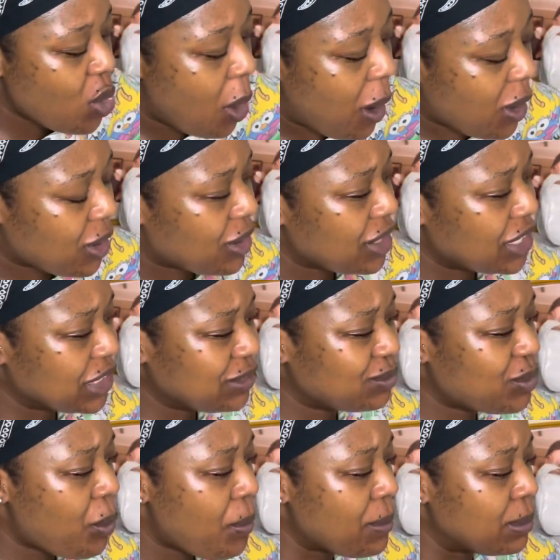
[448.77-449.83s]
Okay.
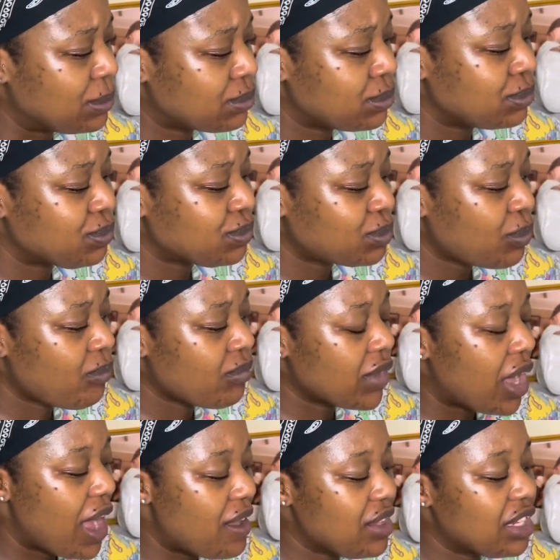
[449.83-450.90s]

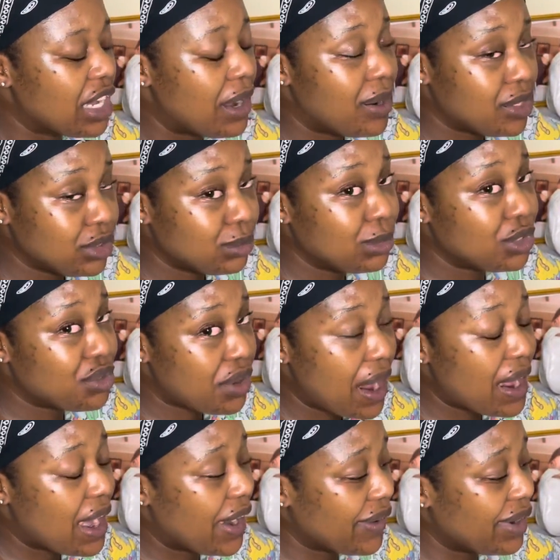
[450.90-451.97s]
I think I want to be
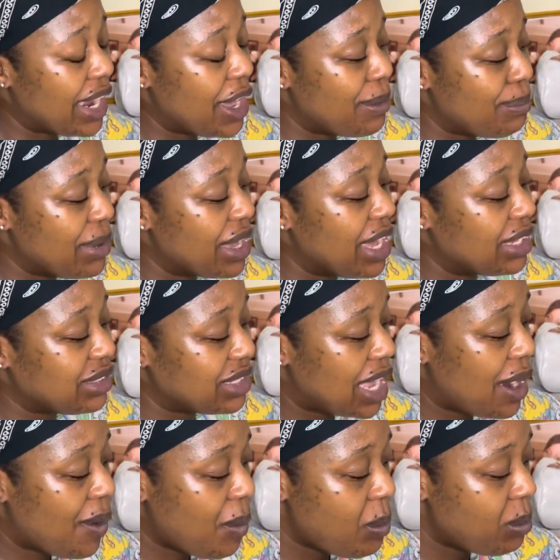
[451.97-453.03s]
trying Hungry Lion burgers
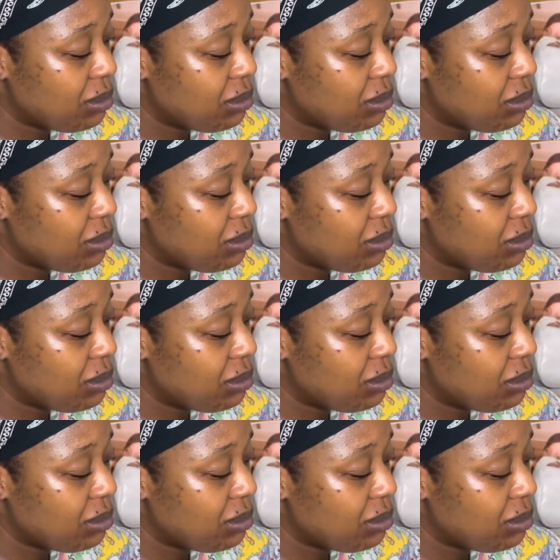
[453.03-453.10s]
now.